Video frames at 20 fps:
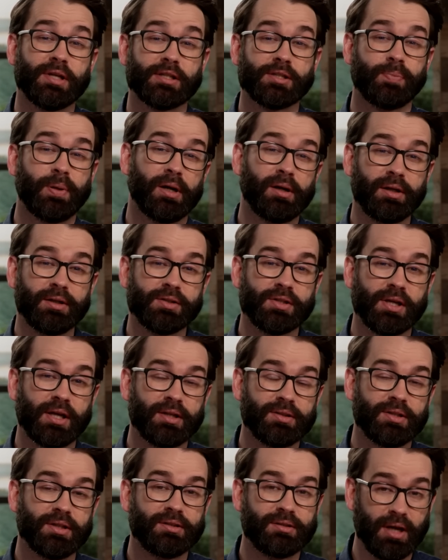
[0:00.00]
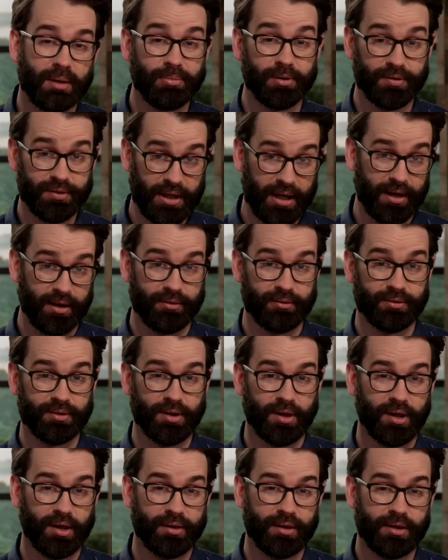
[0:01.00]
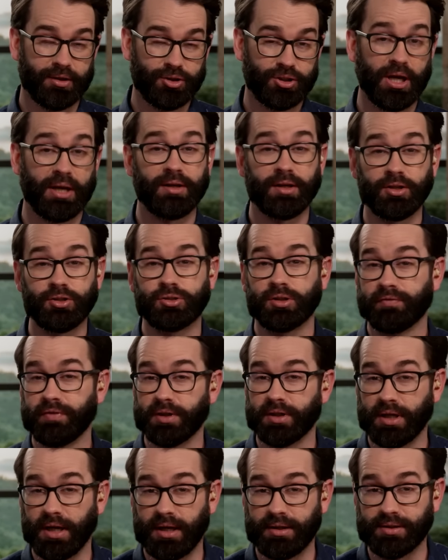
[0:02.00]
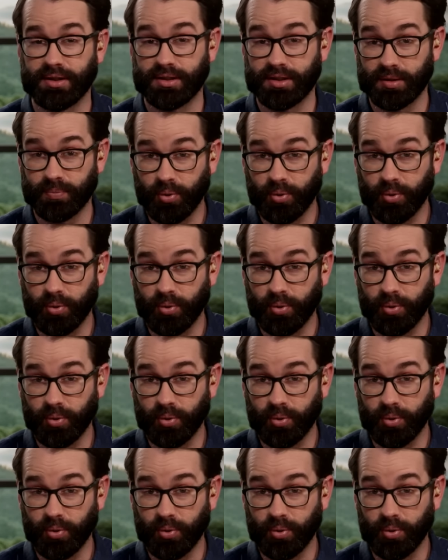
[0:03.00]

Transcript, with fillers: has apparently decided to double down on agenda-driven content to